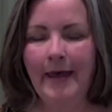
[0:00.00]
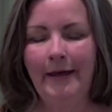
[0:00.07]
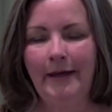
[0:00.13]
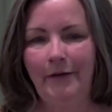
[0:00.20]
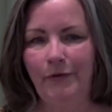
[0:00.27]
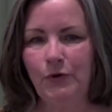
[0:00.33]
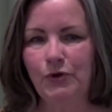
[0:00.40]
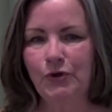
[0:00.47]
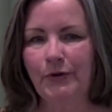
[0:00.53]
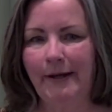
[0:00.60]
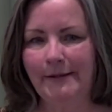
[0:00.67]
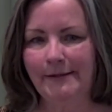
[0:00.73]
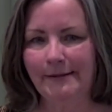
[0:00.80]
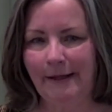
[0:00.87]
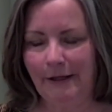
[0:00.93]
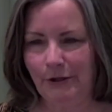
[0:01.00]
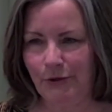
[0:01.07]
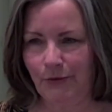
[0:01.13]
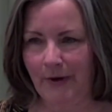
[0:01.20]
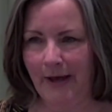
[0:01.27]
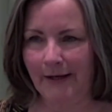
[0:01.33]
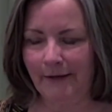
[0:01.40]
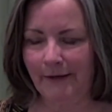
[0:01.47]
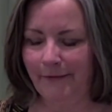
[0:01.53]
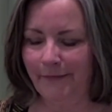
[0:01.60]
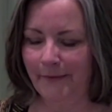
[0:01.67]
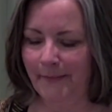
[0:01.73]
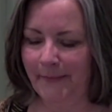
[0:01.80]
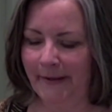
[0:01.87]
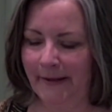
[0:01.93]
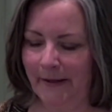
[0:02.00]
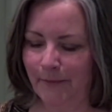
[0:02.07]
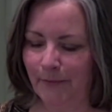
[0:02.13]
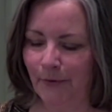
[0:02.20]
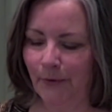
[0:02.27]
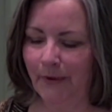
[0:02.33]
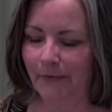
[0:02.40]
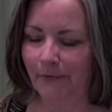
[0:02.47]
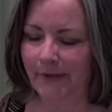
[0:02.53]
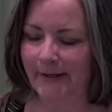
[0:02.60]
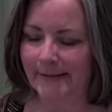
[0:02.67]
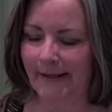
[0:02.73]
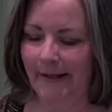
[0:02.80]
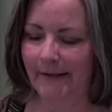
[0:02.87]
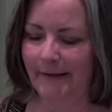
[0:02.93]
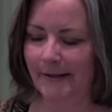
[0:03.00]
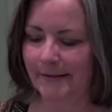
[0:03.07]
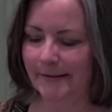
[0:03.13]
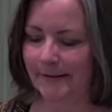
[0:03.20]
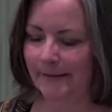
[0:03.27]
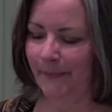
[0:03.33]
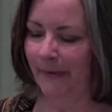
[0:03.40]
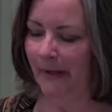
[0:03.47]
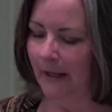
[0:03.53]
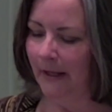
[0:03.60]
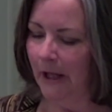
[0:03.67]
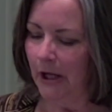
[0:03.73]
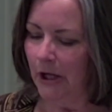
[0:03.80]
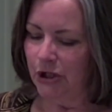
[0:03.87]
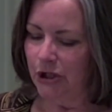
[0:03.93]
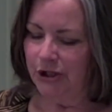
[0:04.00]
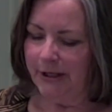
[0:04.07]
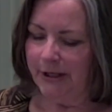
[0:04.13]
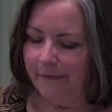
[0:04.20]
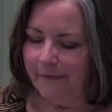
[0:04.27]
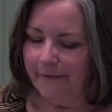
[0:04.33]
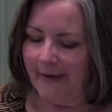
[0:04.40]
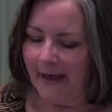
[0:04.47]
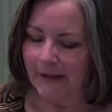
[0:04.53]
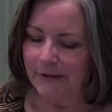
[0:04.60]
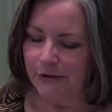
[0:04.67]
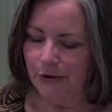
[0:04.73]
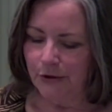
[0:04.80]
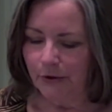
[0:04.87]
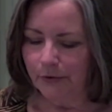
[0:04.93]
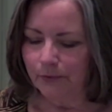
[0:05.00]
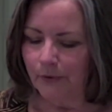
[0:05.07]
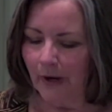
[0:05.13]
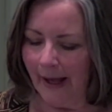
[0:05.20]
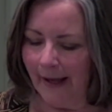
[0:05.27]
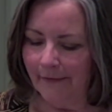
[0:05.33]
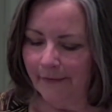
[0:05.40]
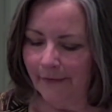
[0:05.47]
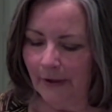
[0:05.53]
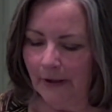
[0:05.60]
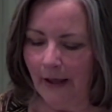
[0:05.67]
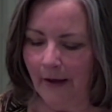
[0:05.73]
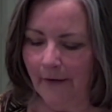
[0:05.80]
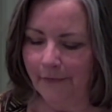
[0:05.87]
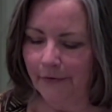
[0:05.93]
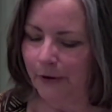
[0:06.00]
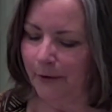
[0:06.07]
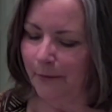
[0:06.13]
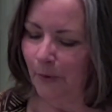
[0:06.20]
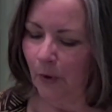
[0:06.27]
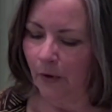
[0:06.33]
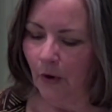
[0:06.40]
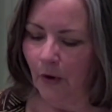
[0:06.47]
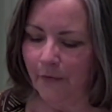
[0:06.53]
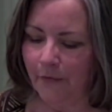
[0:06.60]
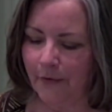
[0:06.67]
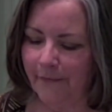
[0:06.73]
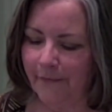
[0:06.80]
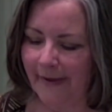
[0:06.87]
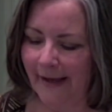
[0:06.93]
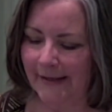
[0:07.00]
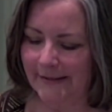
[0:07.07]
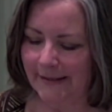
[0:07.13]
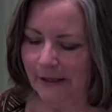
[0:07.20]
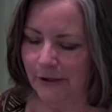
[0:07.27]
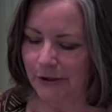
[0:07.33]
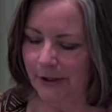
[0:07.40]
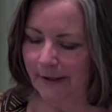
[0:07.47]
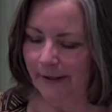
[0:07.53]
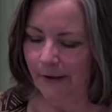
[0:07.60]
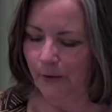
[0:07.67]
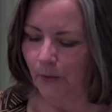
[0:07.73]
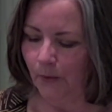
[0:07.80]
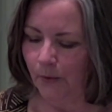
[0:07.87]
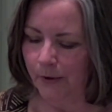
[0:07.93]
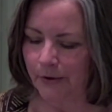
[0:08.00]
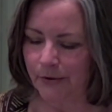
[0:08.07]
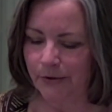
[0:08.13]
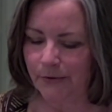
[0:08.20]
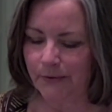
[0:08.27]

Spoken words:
If you translate it directly from the Hebrew, it reads like this: she vexed her rival of her moreover vexation in order to